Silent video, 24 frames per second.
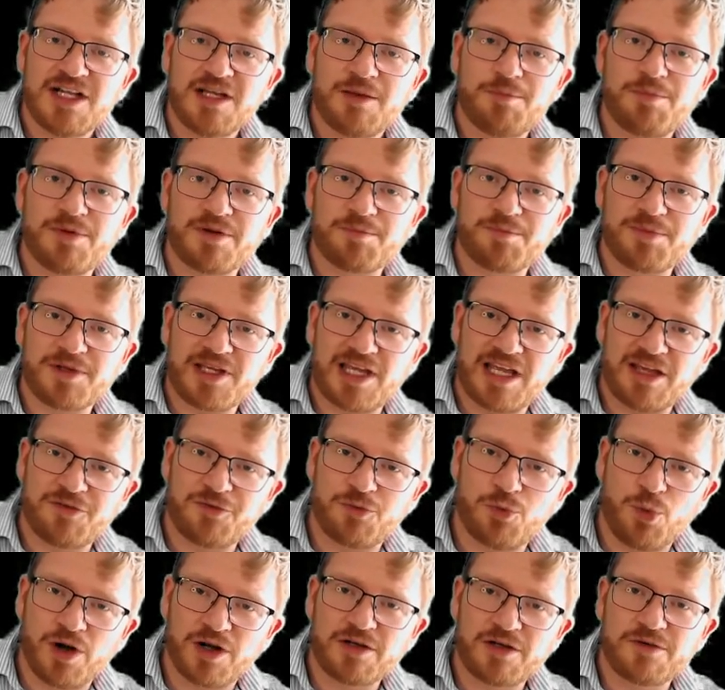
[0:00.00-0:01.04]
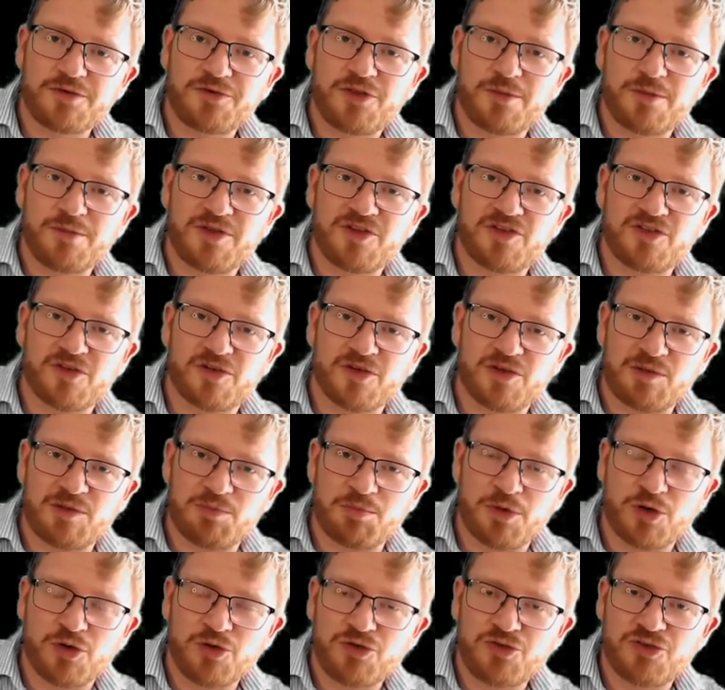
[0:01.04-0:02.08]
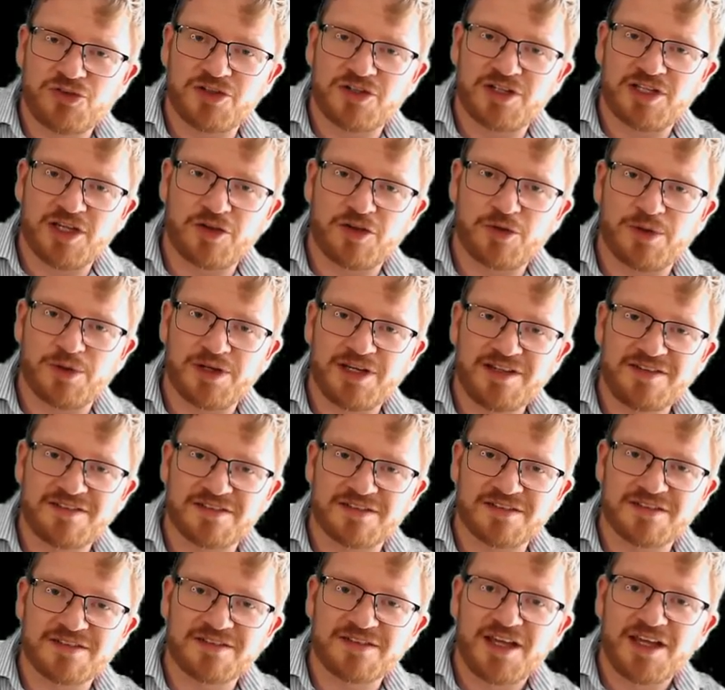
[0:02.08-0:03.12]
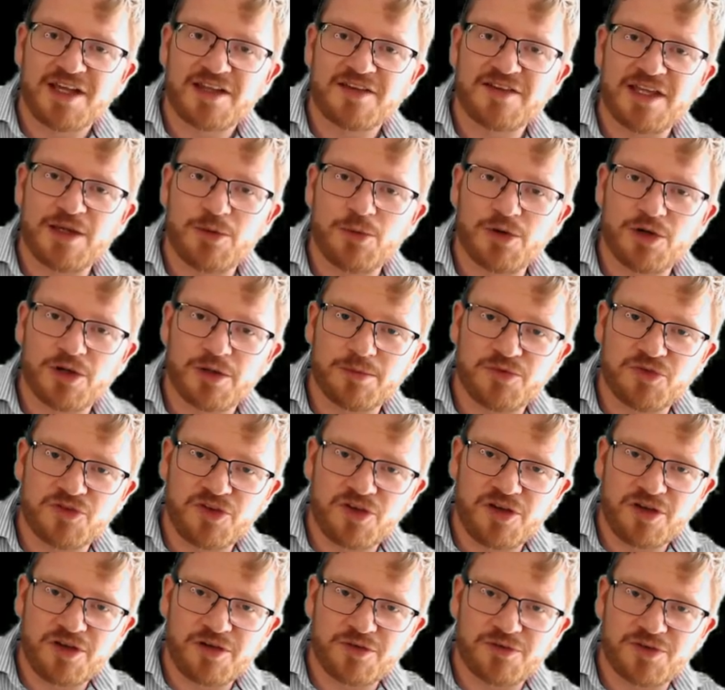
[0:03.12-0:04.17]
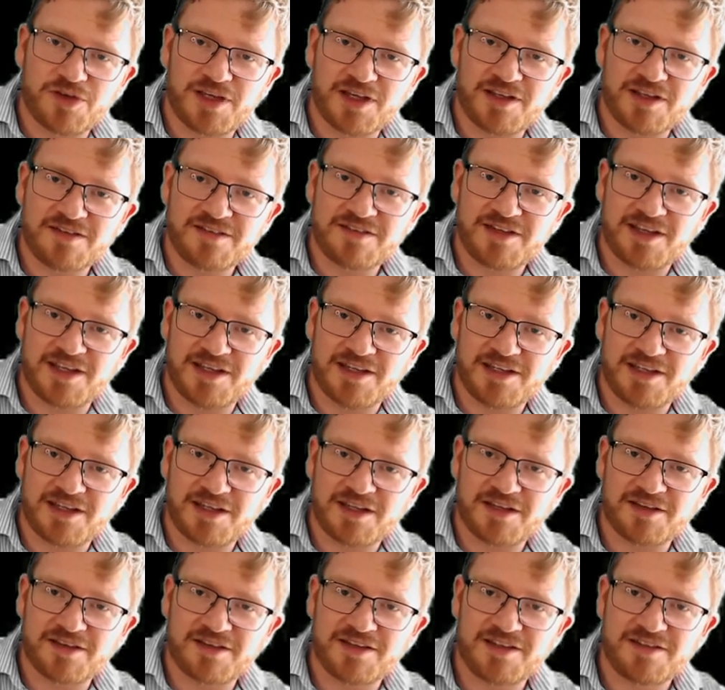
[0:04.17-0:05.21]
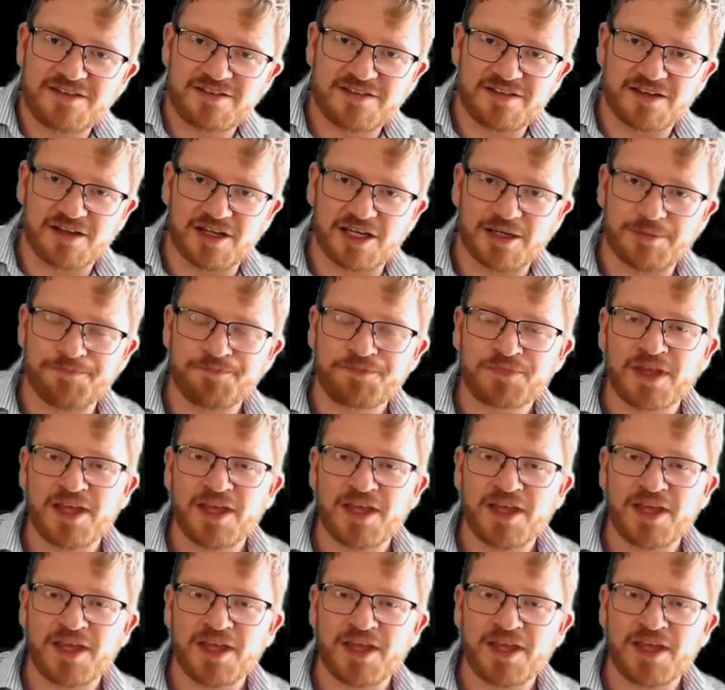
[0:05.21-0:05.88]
But if one of them is in motion and the other one isn't, they will observe it as taking this time.